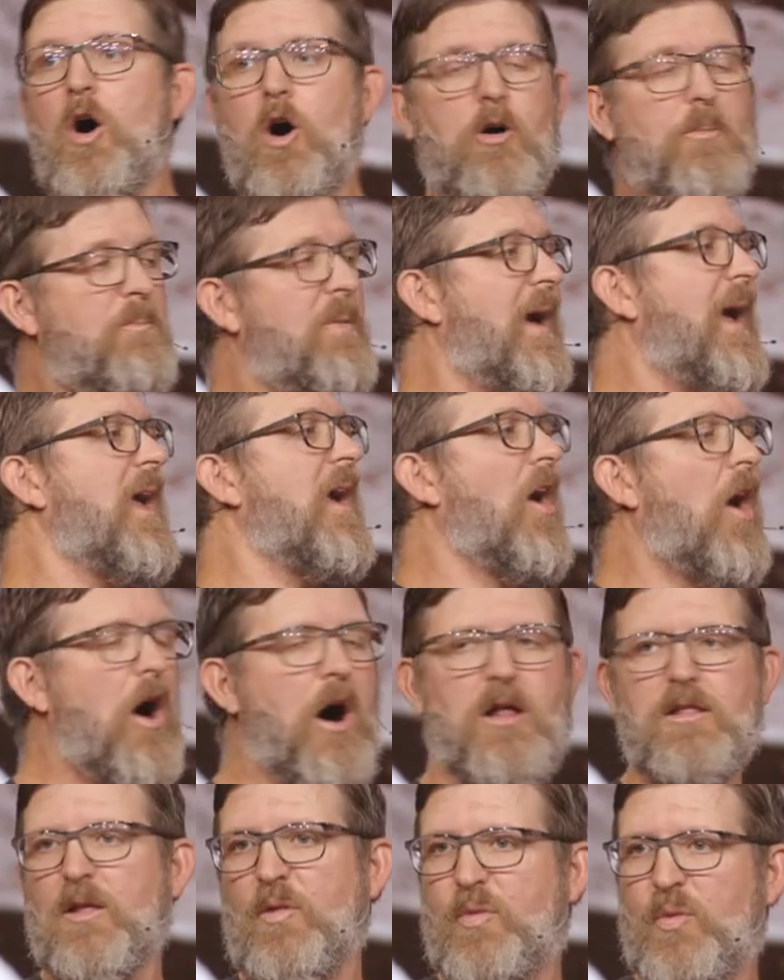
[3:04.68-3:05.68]
obey
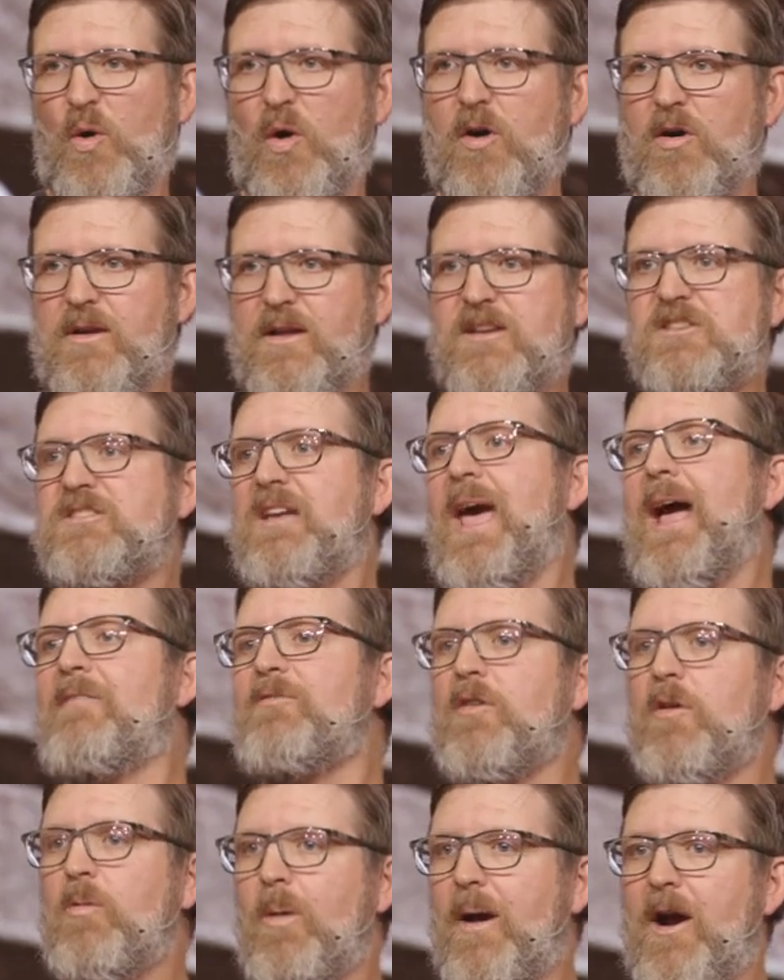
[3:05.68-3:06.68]
all authorities
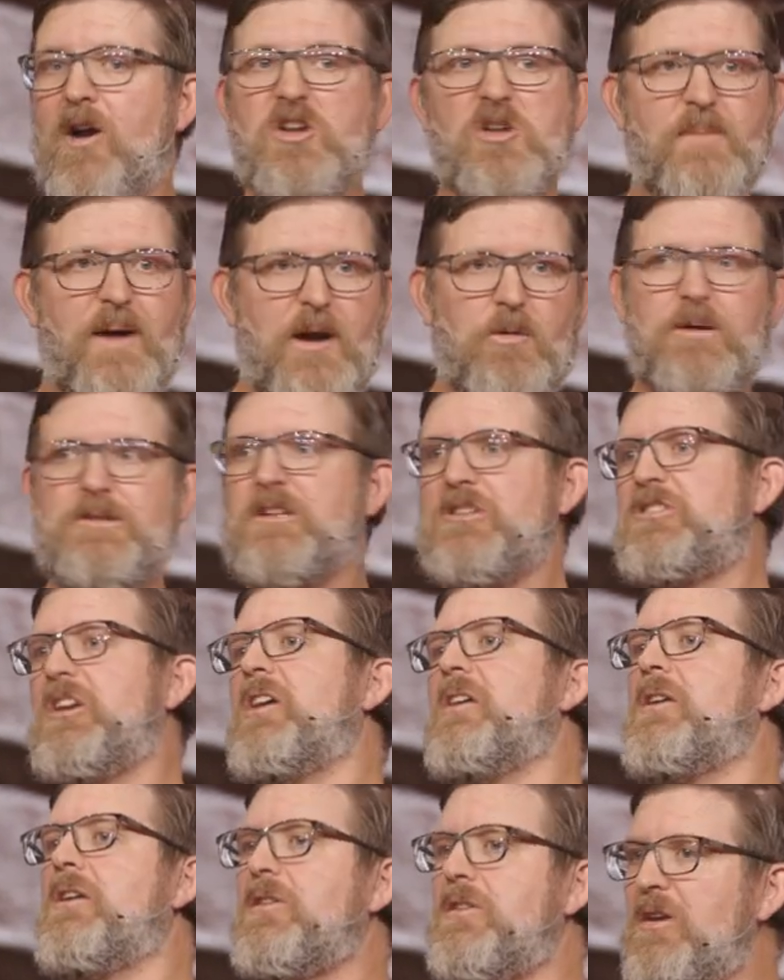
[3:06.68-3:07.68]
everywhere, no matter what they tell
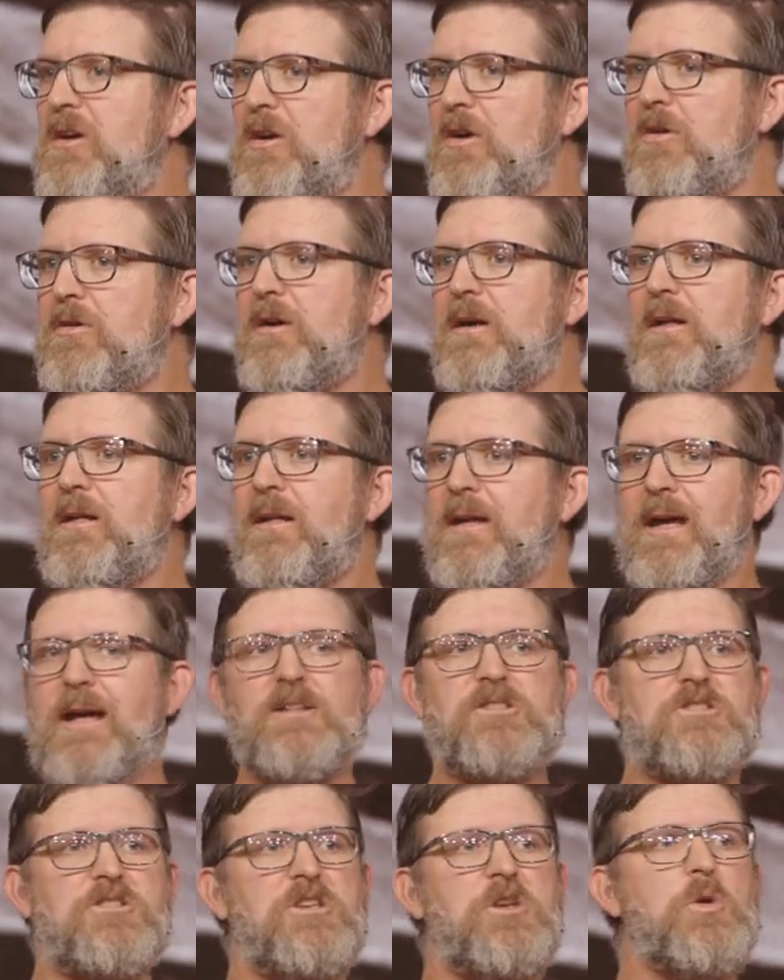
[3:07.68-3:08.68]
you to do.
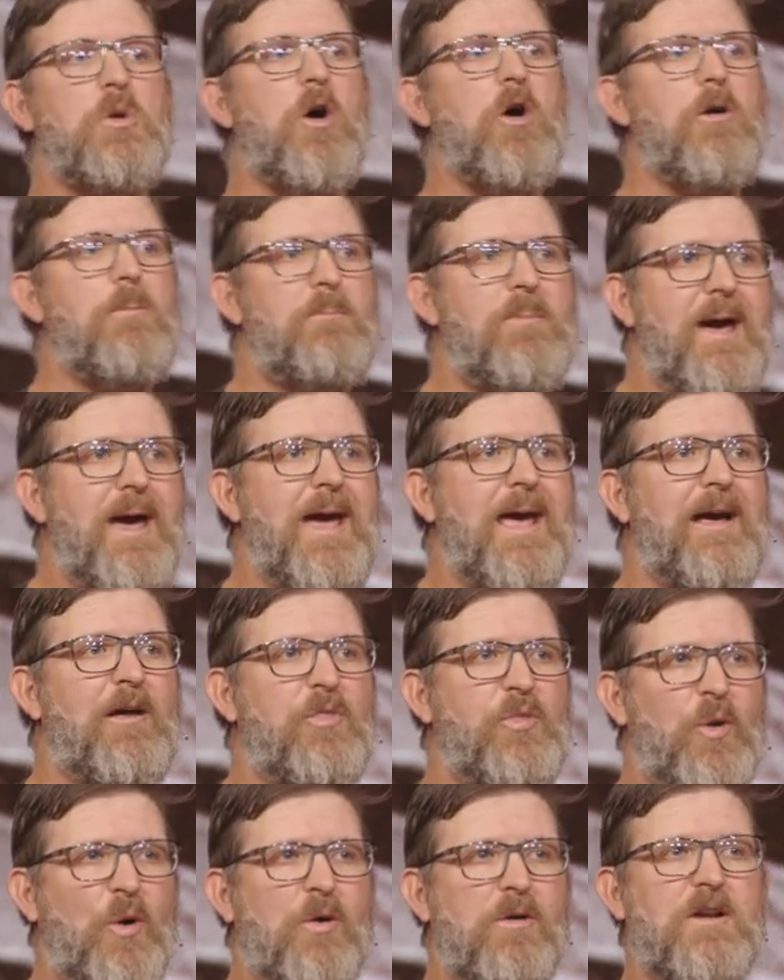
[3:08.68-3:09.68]
It's you obey
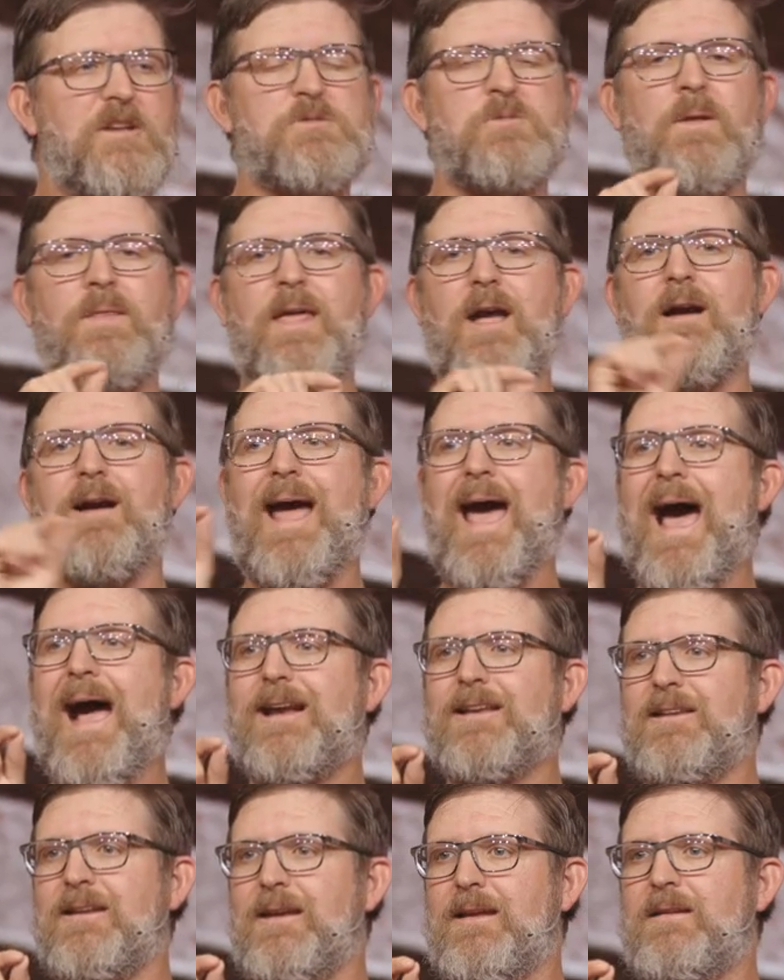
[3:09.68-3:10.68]
authorities when they are
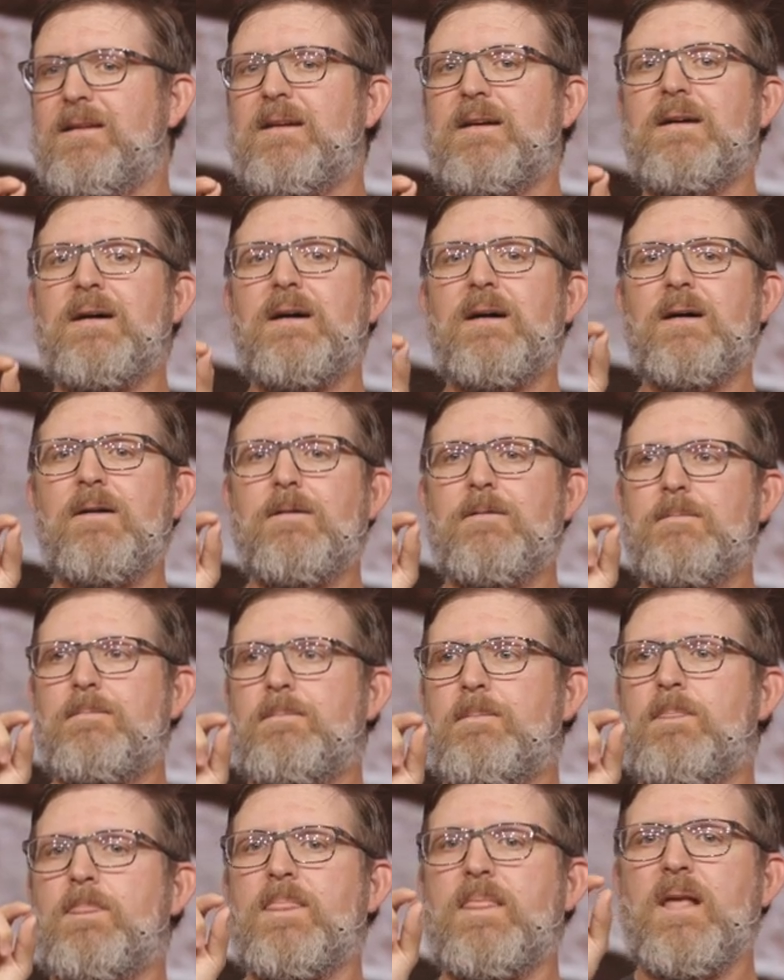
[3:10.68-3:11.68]
acting
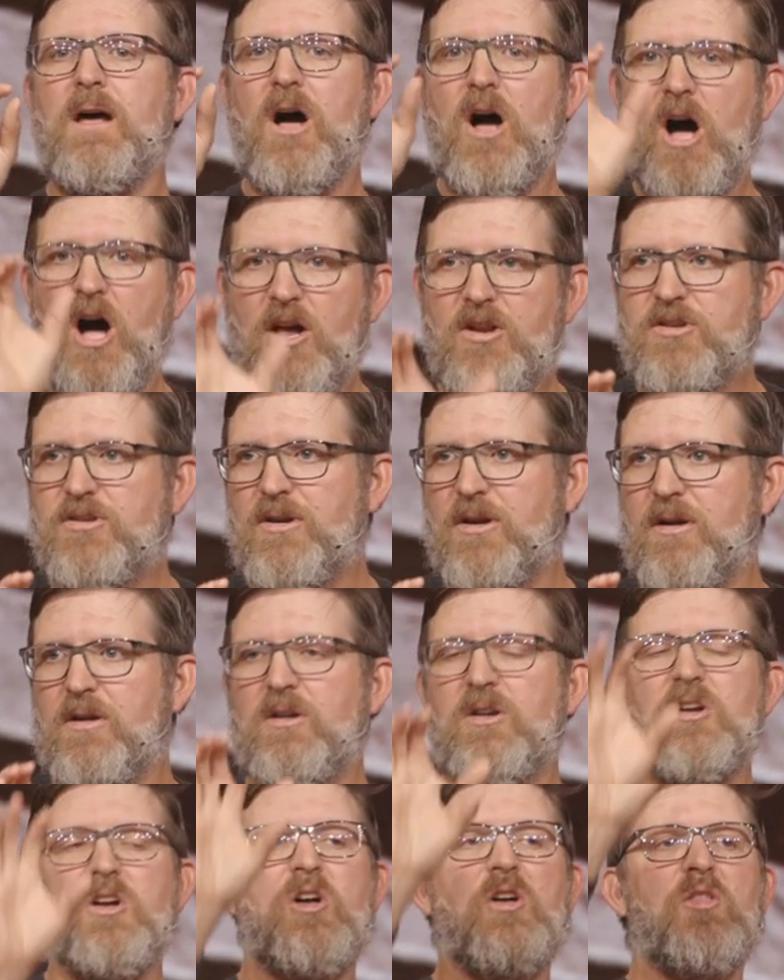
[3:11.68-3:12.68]

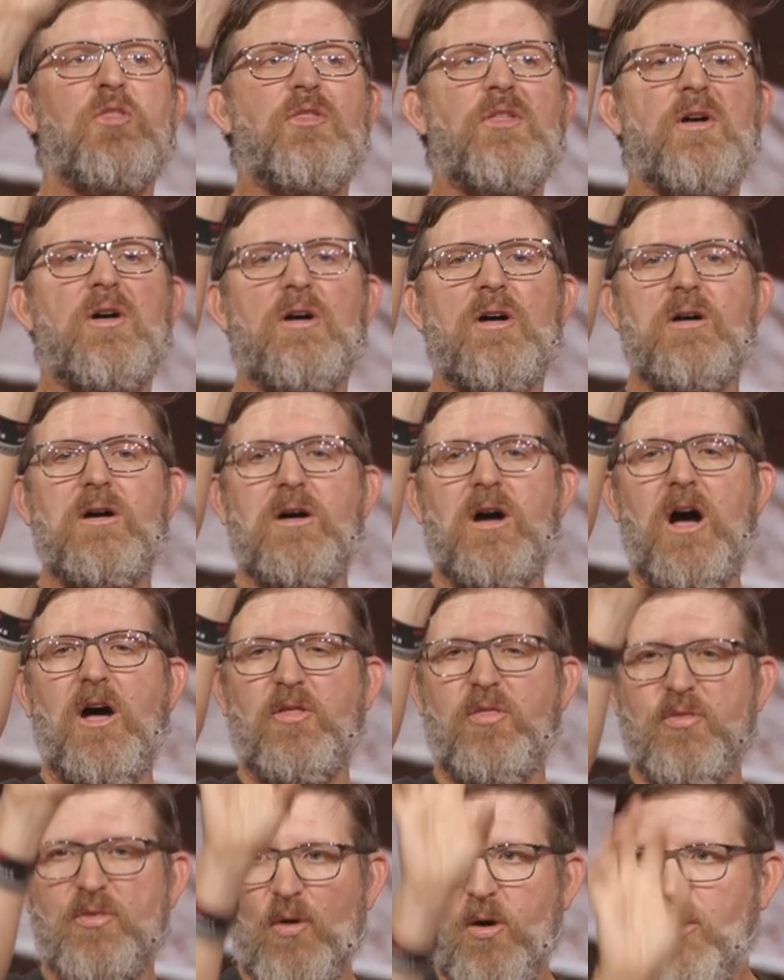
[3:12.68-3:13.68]
under the
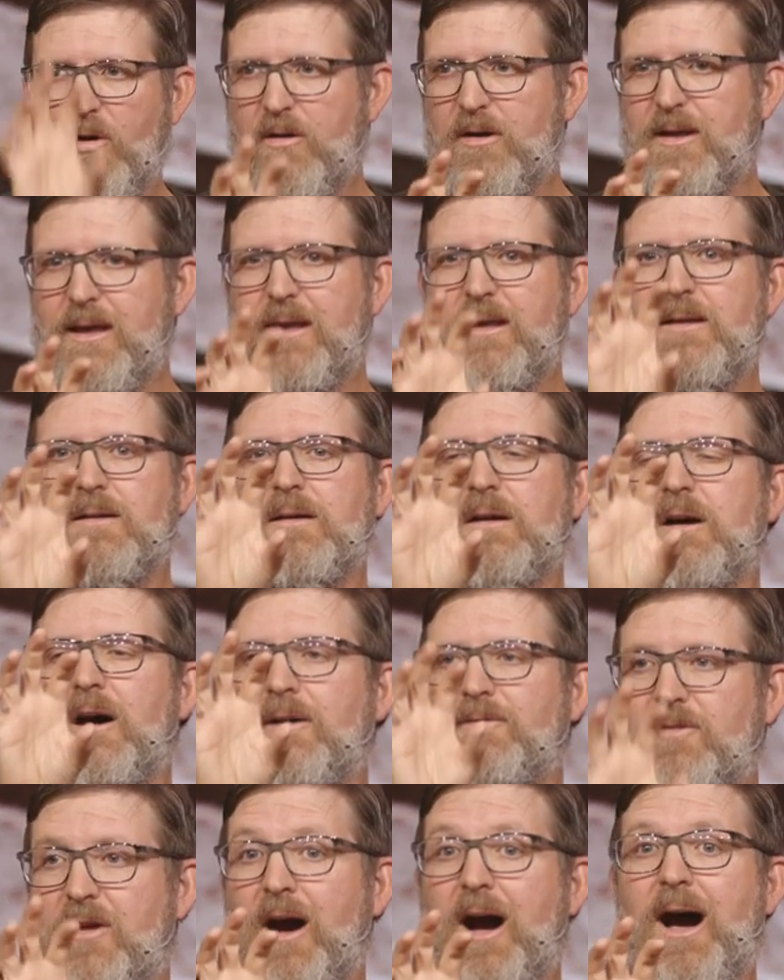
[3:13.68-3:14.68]
authority
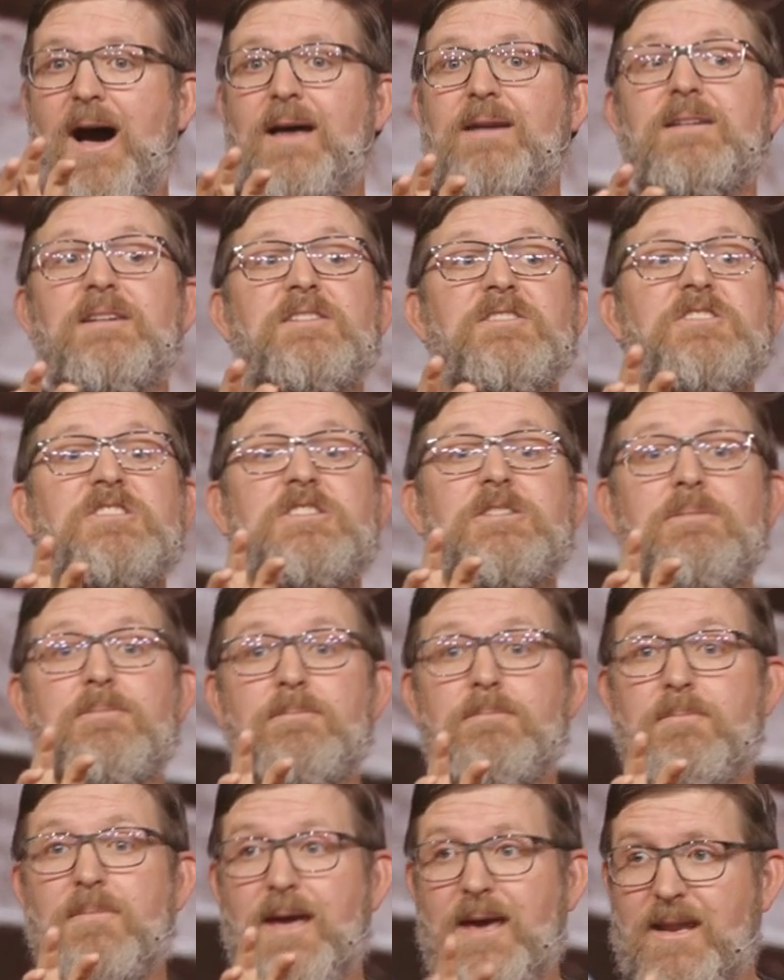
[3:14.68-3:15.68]
of God,
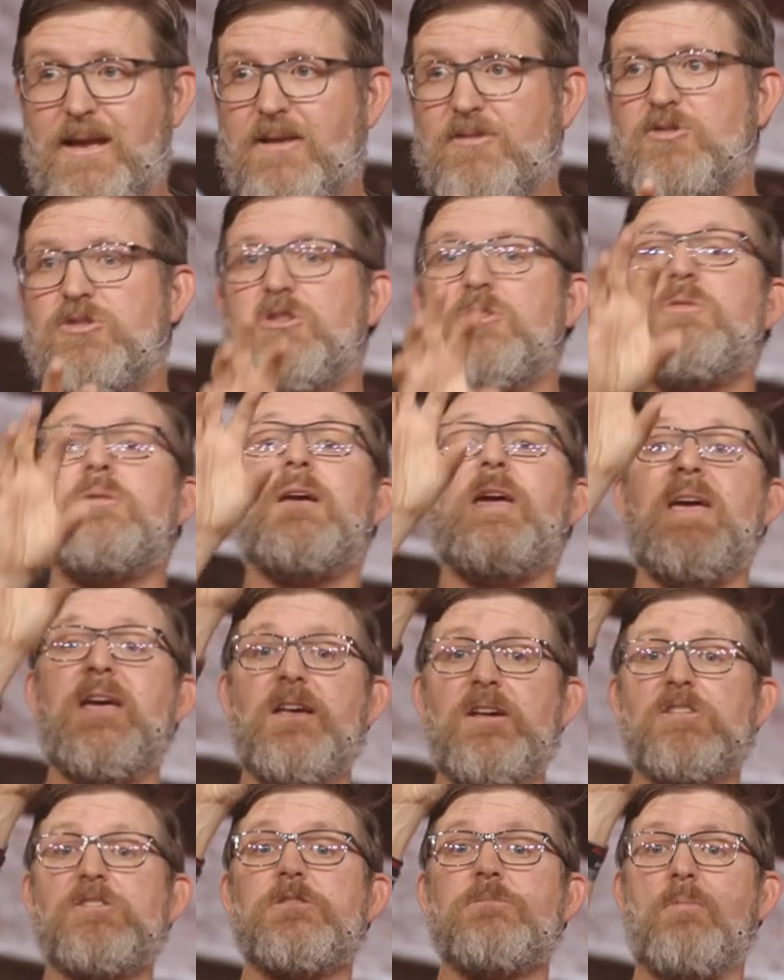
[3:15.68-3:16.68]
submitted to
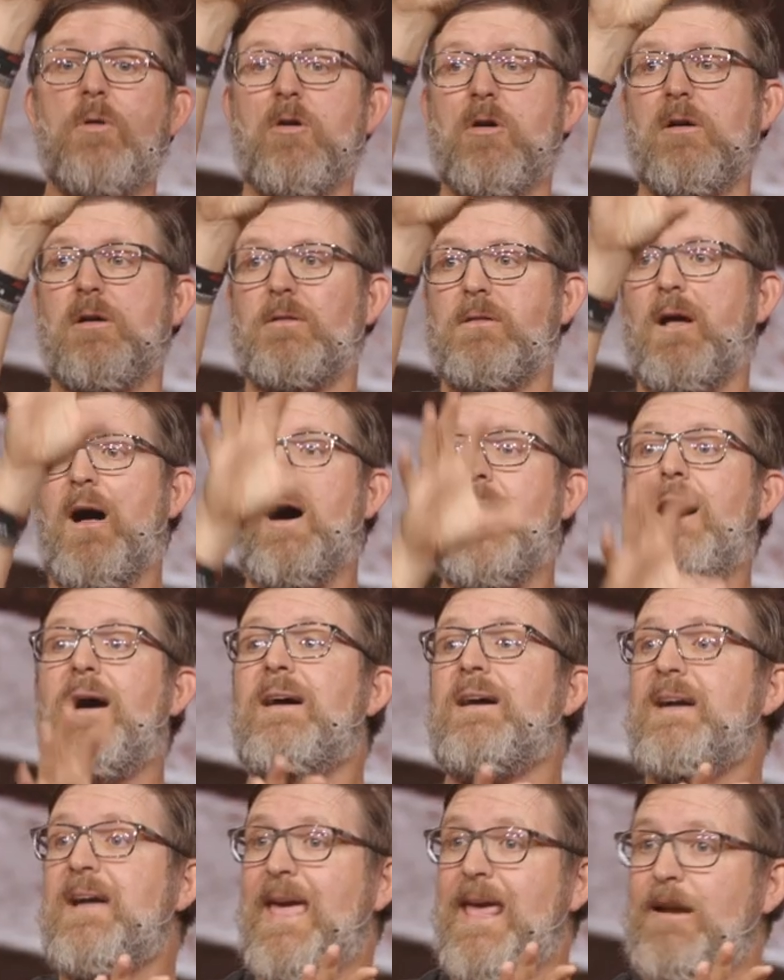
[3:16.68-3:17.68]
his moral
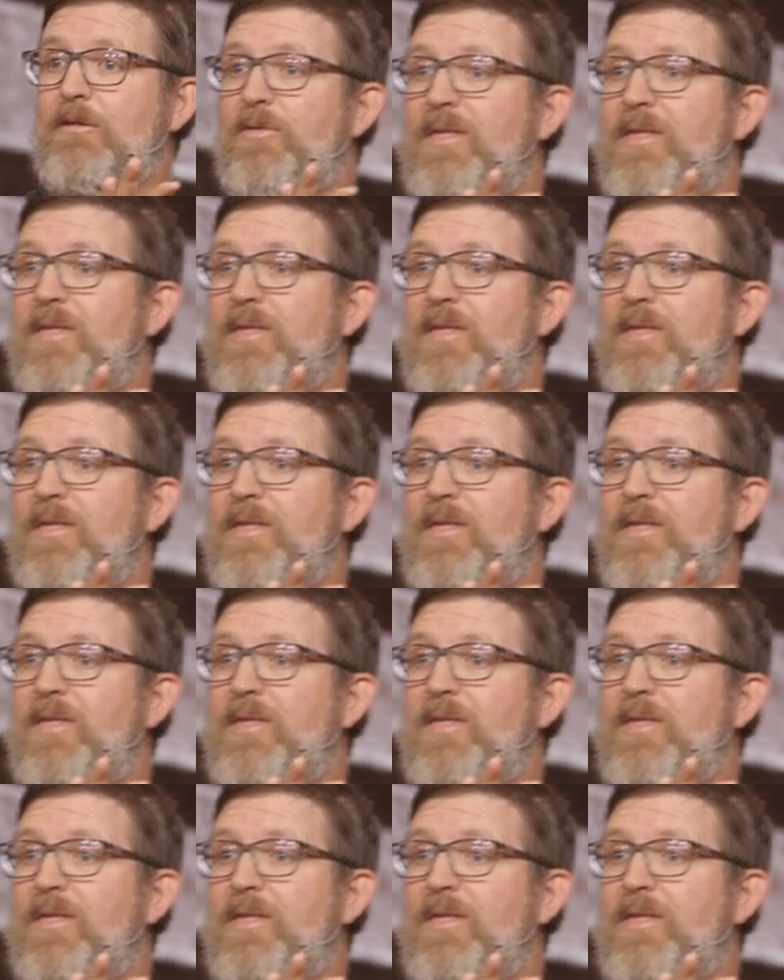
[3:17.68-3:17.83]
law. And if